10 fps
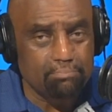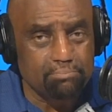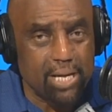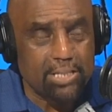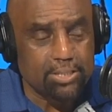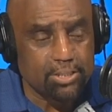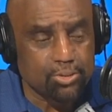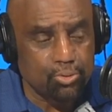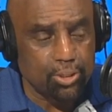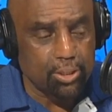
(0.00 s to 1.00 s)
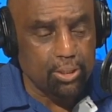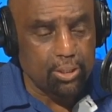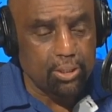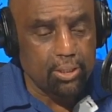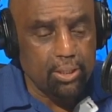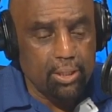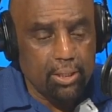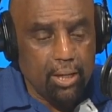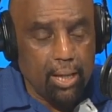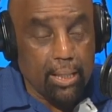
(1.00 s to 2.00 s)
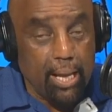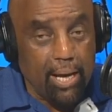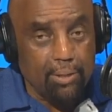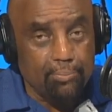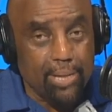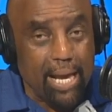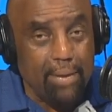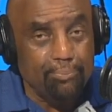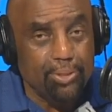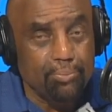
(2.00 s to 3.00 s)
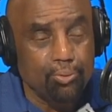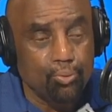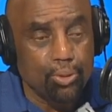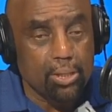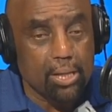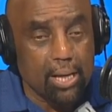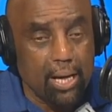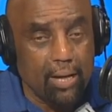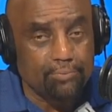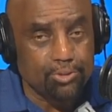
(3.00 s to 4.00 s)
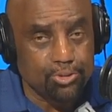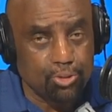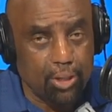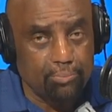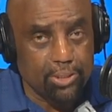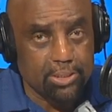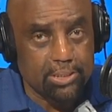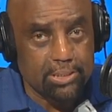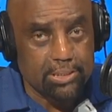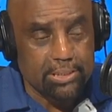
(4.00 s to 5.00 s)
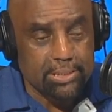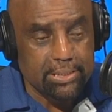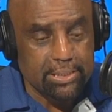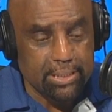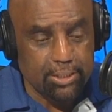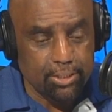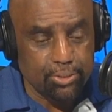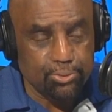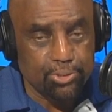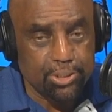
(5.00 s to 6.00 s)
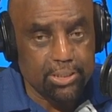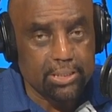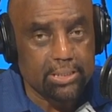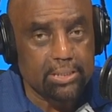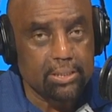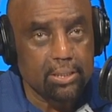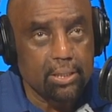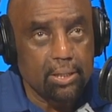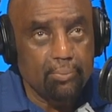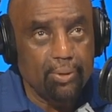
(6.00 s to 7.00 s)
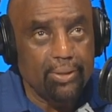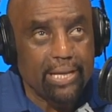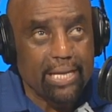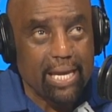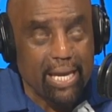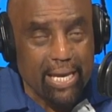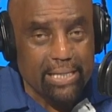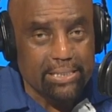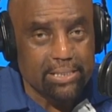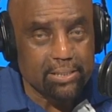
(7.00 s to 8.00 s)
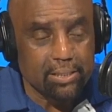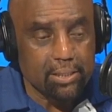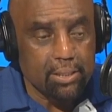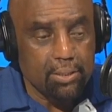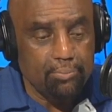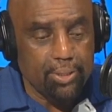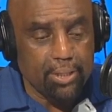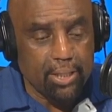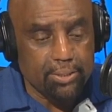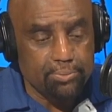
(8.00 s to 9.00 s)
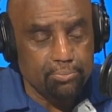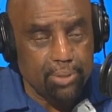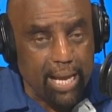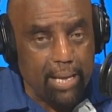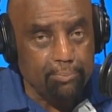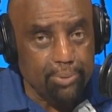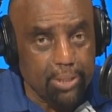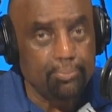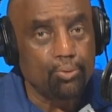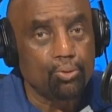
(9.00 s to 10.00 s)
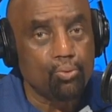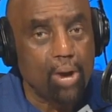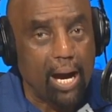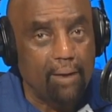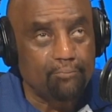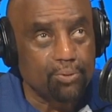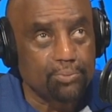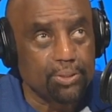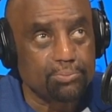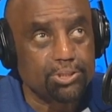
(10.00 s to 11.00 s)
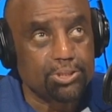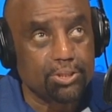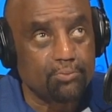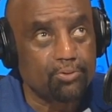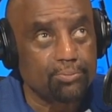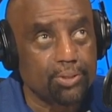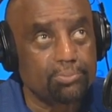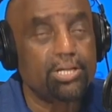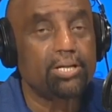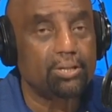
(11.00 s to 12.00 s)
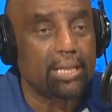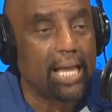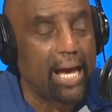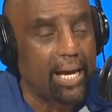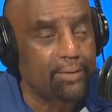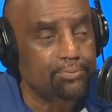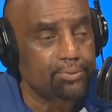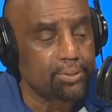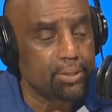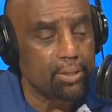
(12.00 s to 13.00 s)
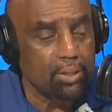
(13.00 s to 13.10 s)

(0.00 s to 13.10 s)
that mess that's going on, a lot of black people would love to start businesses in the inner cities, but they can't because black people will rob from them, steal from them, take their lives